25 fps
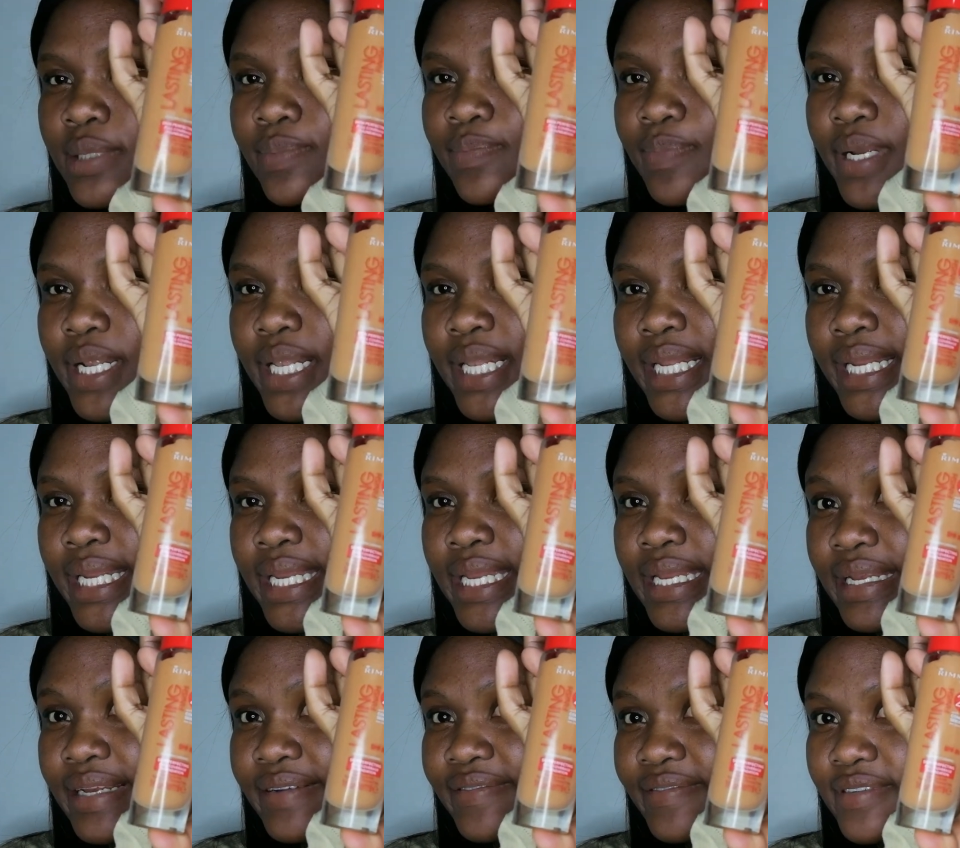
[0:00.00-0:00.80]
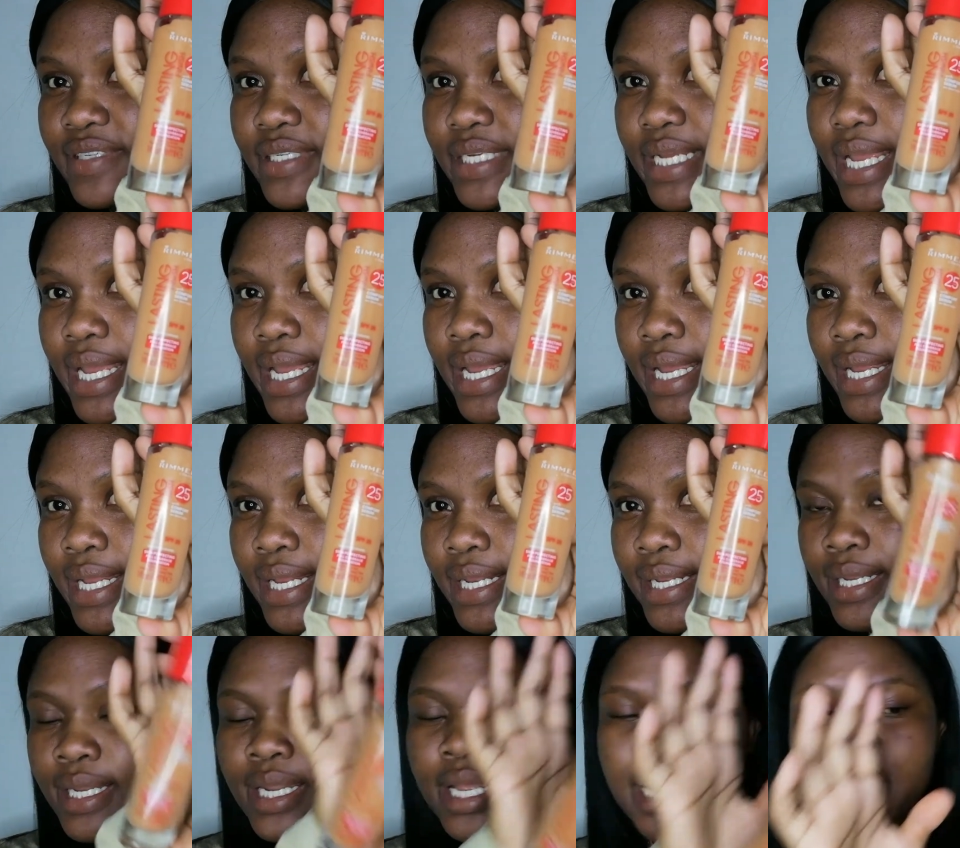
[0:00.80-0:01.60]
believed
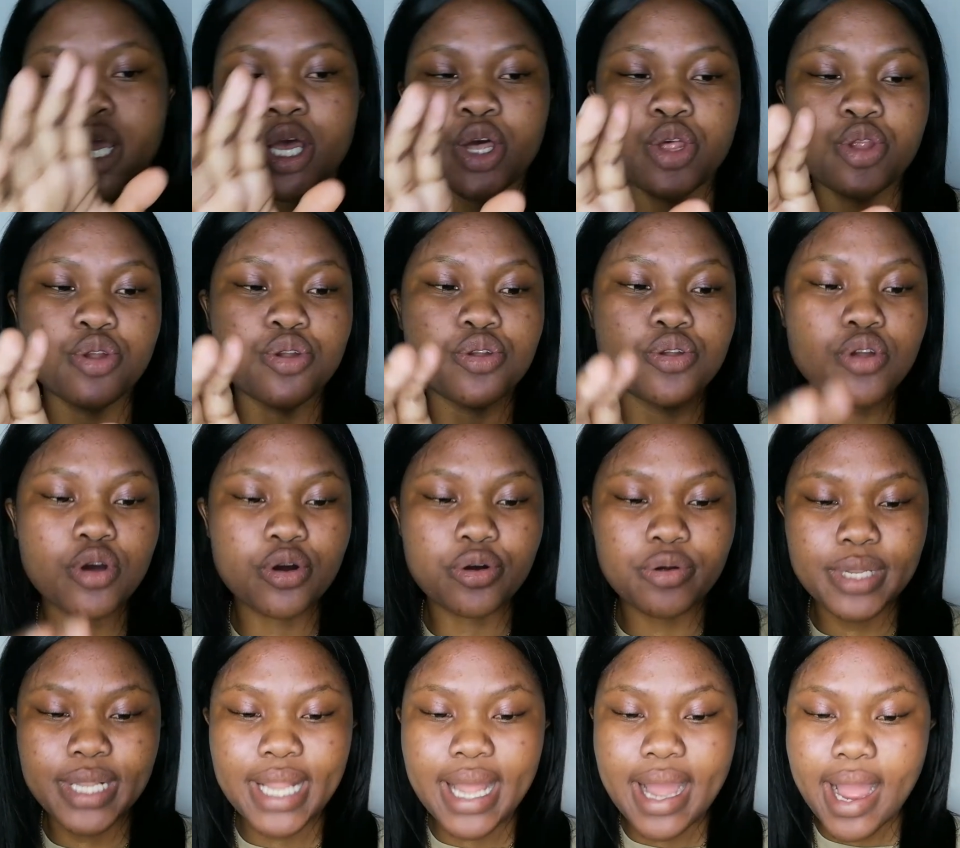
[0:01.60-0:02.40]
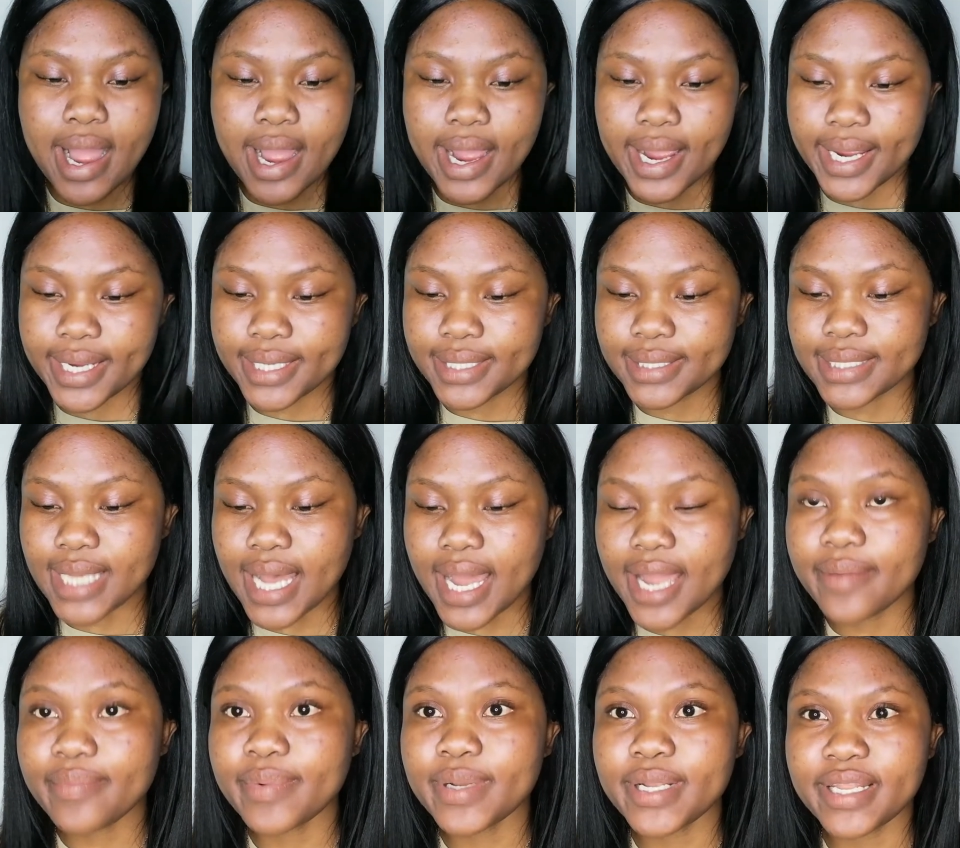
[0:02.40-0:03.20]
in. No lies,
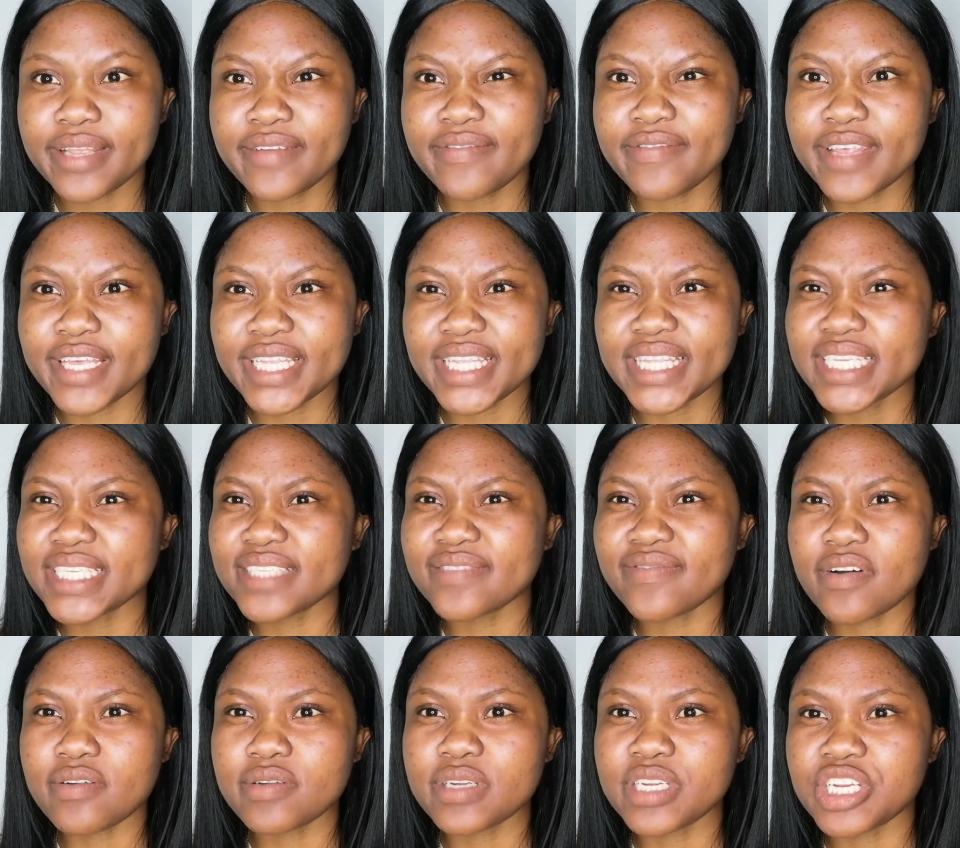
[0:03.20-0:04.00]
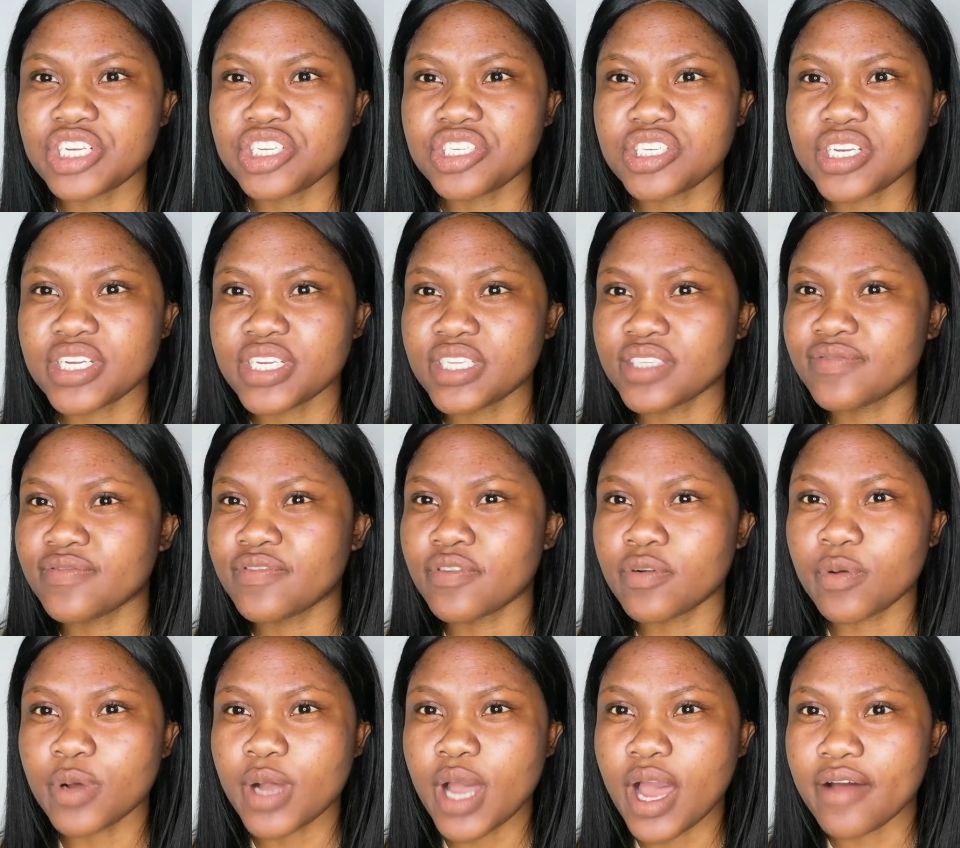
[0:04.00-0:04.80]
I believe that this foundation is
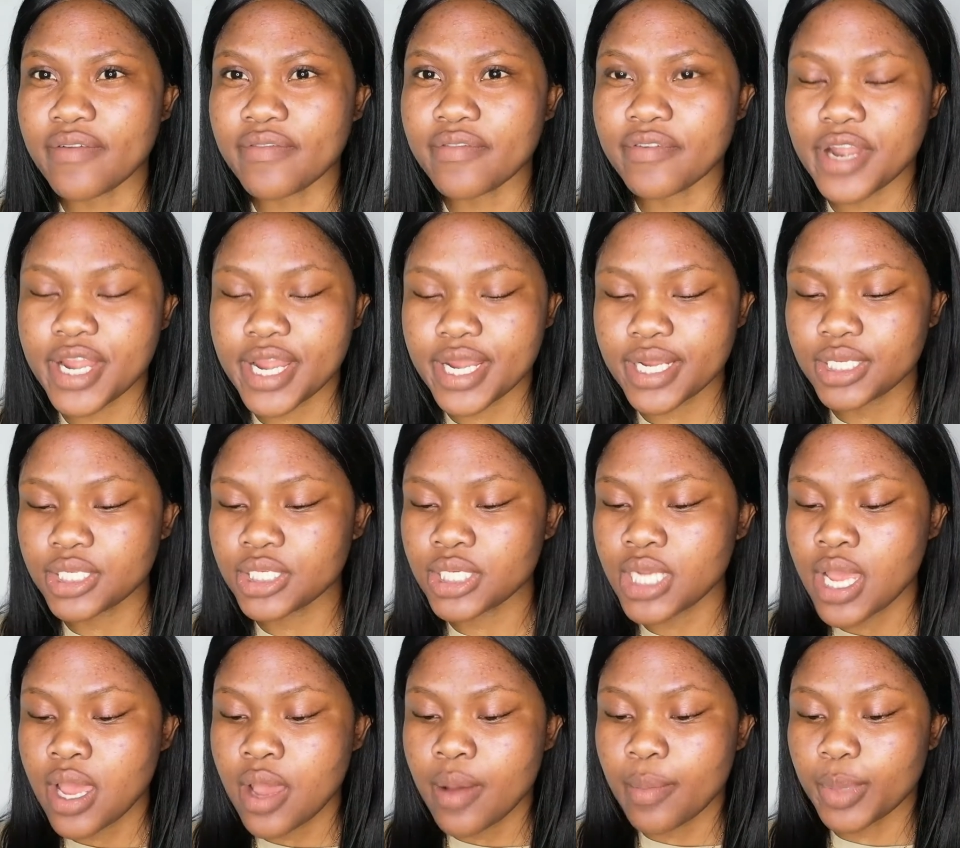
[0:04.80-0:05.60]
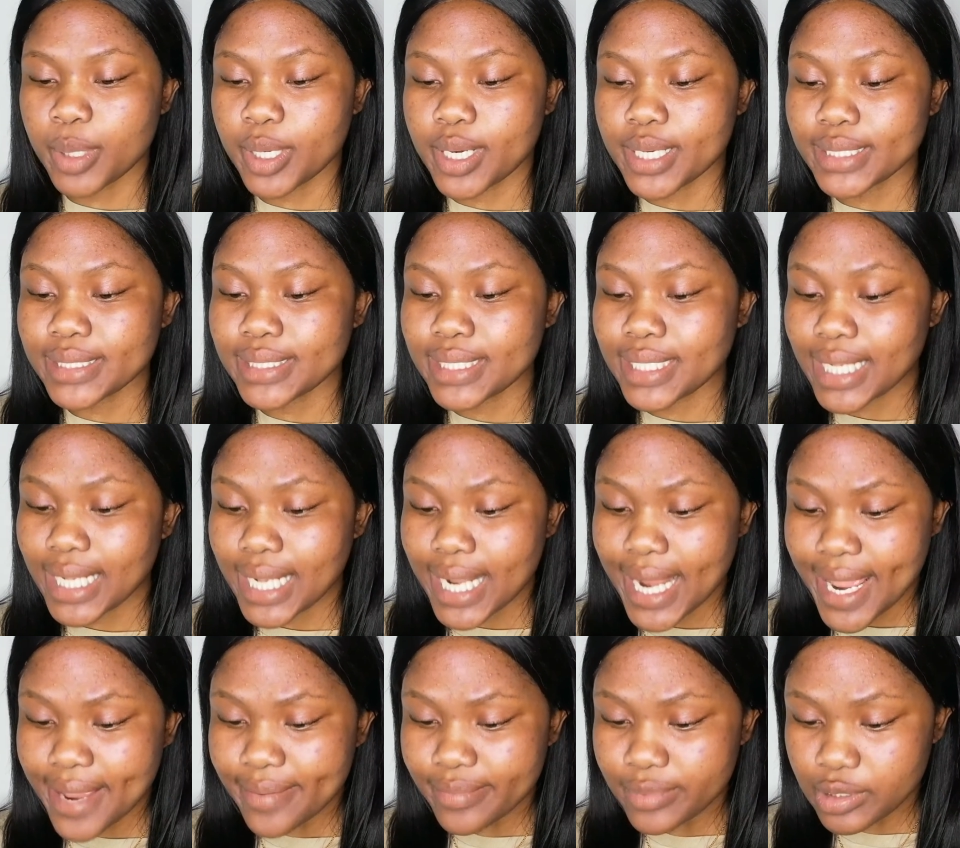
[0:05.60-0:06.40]
full coverage because it
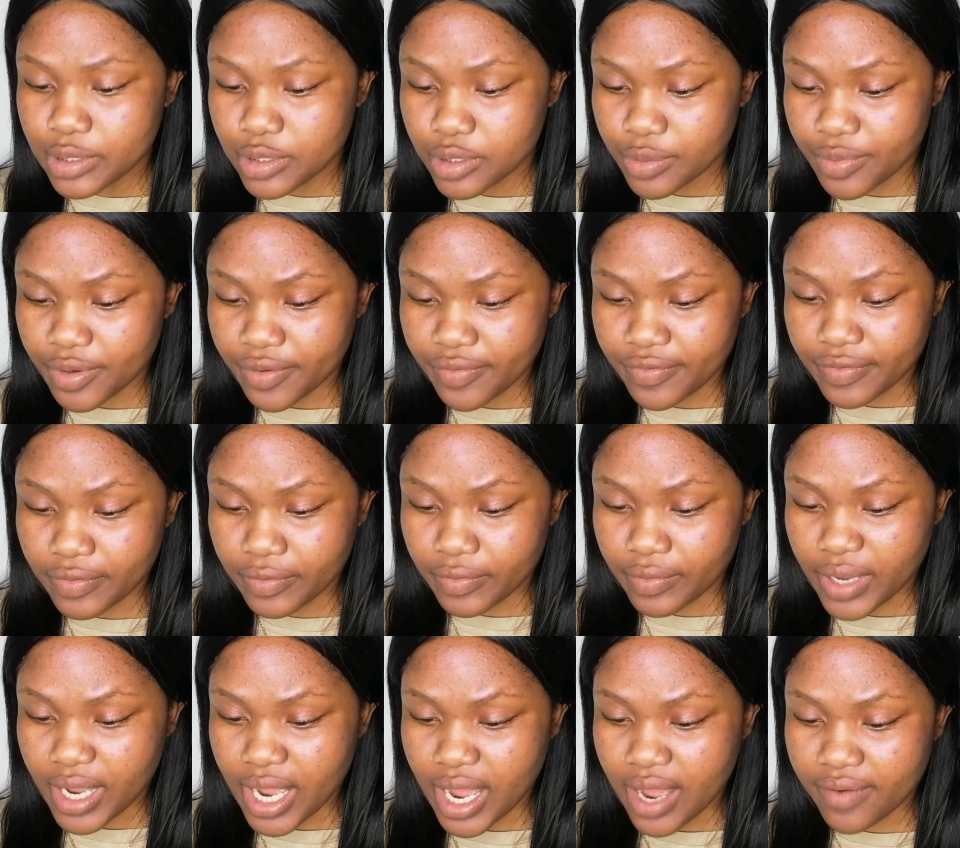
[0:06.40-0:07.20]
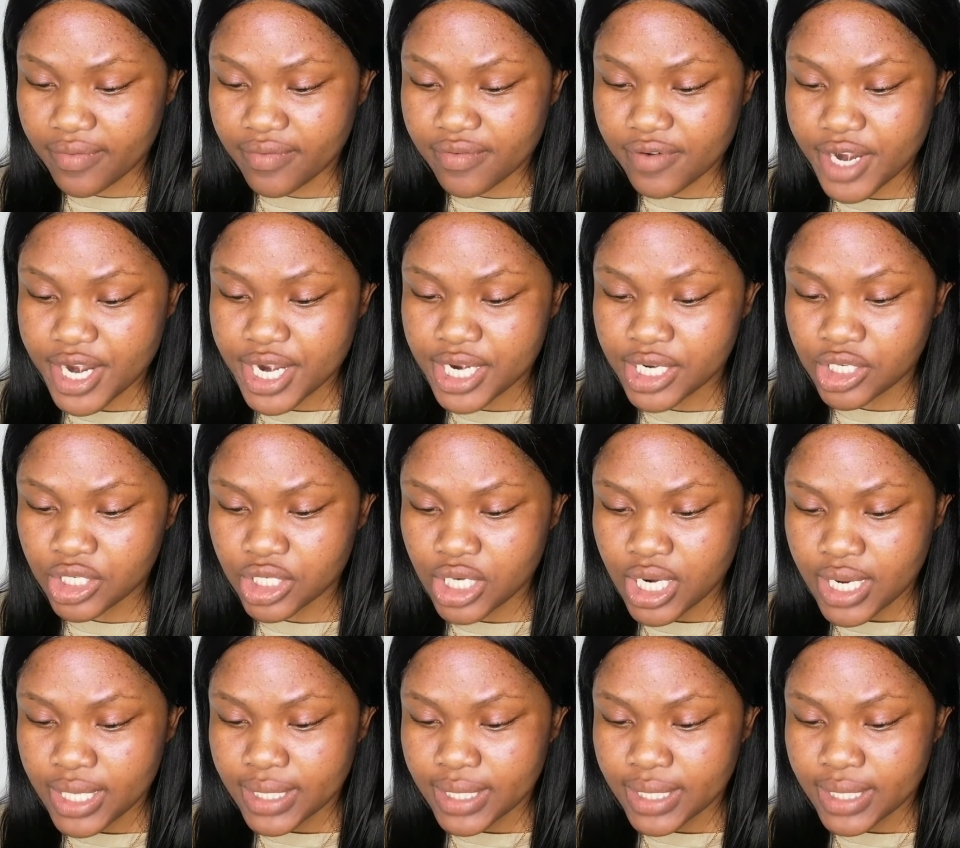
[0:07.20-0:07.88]
claims to be full coverage.